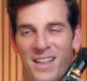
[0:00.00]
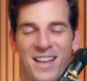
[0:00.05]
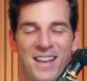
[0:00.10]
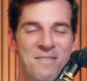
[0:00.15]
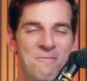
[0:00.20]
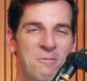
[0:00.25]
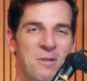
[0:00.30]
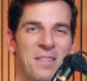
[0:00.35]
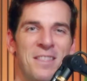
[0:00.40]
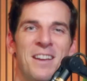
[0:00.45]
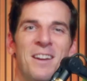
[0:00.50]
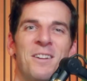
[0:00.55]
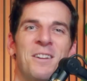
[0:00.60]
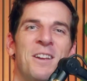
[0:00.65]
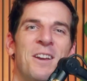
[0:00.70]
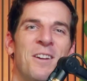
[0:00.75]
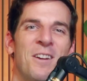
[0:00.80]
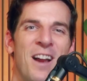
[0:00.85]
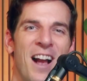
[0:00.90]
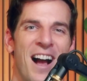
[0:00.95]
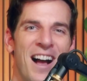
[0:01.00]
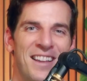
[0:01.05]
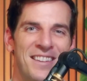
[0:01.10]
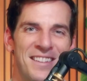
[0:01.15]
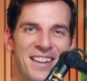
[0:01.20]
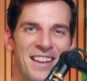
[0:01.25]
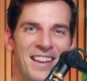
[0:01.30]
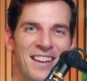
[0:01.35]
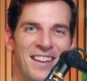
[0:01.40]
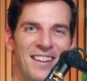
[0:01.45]
with their
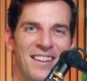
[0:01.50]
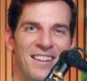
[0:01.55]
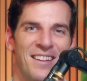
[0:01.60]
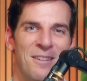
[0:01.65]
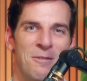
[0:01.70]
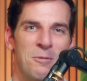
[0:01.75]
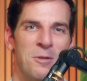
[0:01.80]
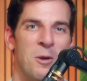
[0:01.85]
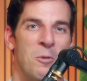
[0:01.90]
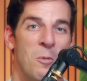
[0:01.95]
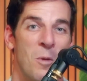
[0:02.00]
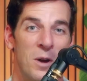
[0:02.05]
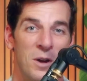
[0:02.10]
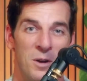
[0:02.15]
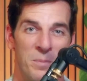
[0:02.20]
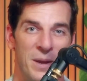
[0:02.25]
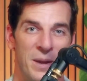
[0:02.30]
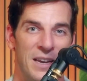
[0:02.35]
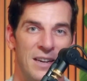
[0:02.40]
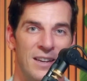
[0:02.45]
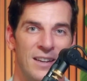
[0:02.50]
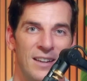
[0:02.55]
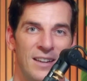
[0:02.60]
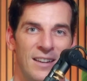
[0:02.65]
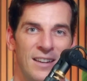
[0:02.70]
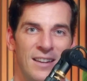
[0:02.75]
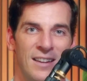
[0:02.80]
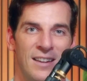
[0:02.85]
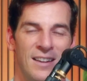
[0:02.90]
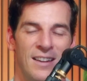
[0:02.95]
curiosity, with their wonderment,
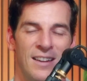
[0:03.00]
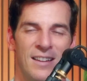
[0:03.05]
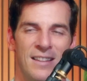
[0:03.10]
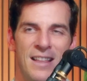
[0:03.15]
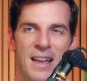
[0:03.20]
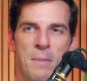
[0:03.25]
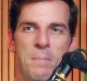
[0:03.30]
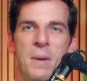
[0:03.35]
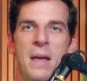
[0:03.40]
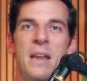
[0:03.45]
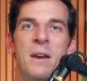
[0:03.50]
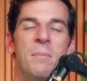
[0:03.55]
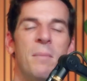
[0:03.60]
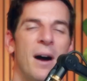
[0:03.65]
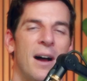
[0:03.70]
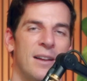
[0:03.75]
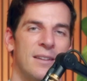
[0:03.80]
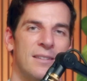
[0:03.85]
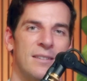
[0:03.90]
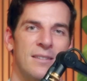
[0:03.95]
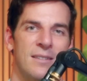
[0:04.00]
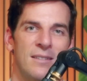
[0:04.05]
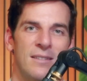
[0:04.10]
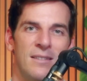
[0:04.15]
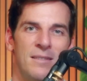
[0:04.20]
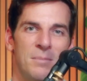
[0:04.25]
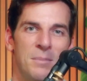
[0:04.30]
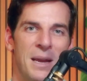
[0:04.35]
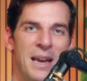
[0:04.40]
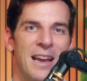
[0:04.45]
they epitomize
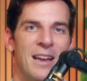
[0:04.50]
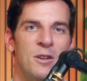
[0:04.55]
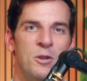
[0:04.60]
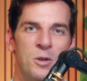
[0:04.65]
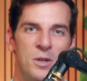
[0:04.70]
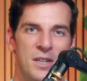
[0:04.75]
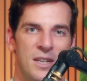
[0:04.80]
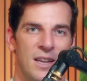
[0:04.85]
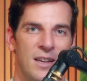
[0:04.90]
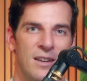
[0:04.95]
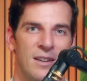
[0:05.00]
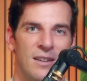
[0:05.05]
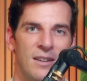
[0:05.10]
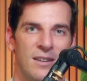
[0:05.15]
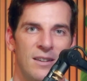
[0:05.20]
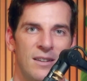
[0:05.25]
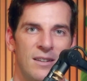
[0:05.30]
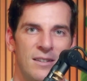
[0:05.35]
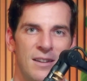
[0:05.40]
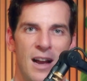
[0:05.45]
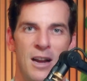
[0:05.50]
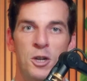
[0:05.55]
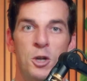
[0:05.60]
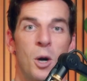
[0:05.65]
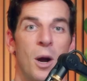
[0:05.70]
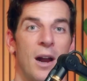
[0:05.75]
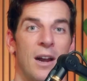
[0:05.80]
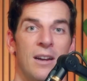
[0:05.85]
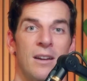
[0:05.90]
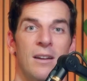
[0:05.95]
being interested, not
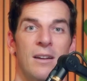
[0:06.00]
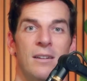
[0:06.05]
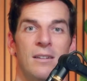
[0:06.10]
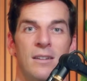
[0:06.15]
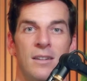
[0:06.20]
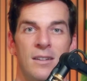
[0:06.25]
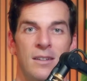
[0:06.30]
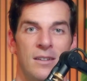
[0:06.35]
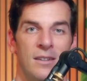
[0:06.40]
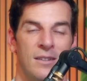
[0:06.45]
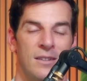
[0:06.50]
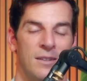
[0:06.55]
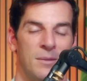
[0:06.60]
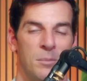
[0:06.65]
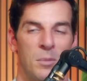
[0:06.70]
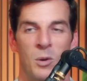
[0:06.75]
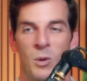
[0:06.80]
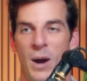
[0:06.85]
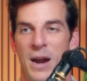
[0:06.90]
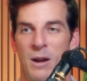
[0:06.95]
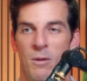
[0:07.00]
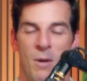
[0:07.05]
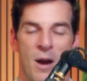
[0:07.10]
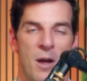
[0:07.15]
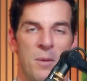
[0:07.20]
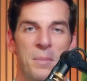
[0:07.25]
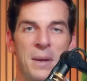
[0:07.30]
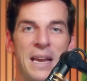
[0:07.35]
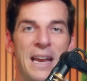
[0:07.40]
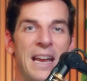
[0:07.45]
trying to parade
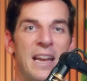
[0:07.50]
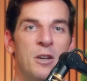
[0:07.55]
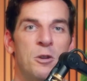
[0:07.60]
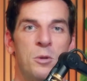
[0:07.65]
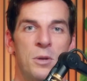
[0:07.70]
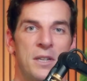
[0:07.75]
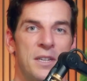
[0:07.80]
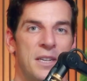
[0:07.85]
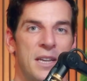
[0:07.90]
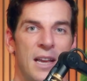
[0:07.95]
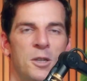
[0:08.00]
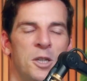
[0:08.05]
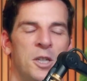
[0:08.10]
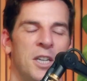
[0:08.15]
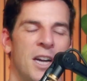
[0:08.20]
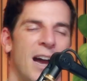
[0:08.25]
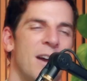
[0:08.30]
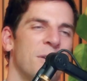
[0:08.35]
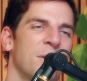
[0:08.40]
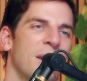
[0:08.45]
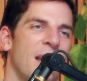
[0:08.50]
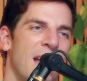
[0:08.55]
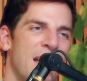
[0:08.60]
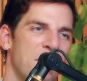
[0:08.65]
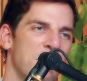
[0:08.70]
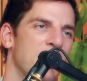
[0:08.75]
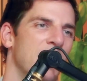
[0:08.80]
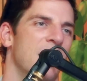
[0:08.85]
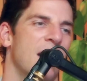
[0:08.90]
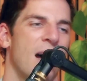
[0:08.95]
around being interesting. Childlike,
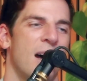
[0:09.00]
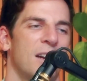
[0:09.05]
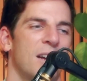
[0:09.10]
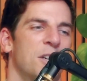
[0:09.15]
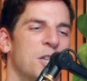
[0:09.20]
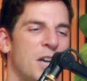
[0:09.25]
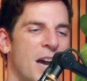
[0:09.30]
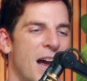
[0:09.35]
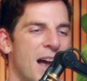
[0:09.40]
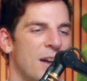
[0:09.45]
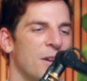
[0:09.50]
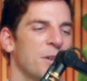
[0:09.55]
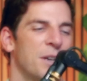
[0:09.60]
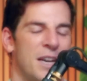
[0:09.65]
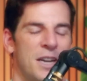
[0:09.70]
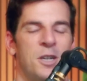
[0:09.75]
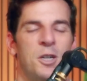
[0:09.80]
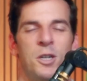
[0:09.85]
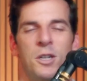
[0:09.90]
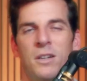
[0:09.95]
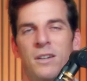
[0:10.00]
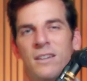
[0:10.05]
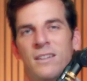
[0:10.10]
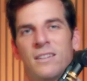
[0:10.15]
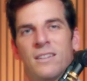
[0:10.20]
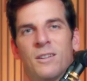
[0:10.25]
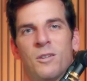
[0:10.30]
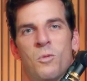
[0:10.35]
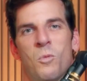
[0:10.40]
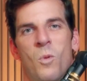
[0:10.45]
but not childish.
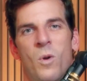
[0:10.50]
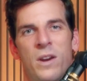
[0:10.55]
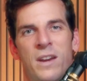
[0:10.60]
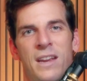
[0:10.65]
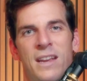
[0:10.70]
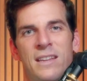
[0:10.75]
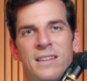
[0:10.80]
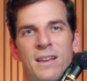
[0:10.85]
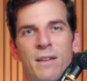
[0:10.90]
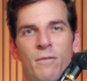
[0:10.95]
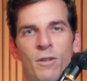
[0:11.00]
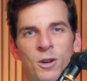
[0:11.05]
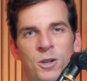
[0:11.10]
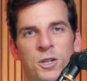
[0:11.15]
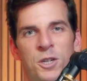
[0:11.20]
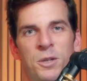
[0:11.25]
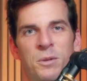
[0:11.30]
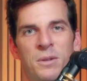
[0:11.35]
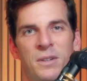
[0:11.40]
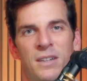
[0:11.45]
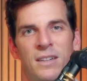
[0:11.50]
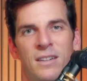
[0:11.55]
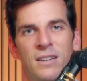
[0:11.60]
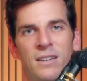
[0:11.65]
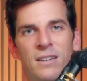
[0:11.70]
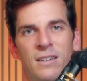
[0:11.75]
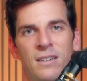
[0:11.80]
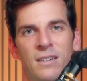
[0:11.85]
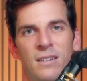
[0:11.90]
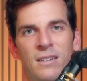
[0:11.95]
One is a virtue,
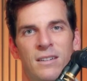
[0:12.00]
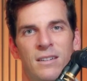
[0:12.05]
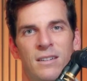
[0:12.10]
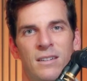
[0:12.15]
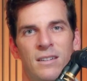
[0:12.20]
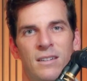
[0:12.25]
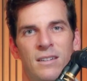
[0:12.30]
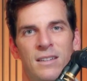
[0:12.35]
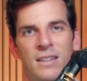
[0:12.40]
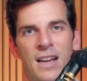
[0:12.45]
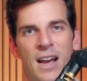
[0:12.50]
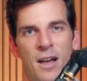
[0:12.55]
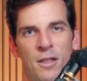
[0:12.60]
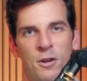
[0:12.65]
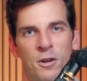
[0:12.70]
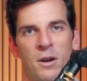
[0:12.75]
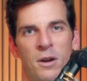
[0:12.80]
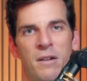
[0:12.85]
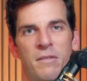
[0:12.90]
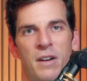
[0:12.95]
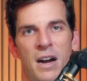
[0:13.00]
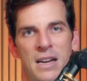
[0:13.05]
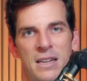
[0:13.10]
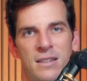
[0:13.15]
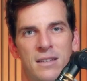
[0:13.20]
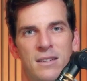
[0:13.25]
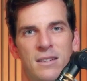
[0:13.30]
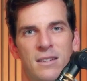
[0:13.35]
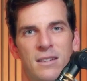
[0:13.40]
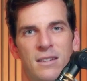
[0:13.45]
the other a vice.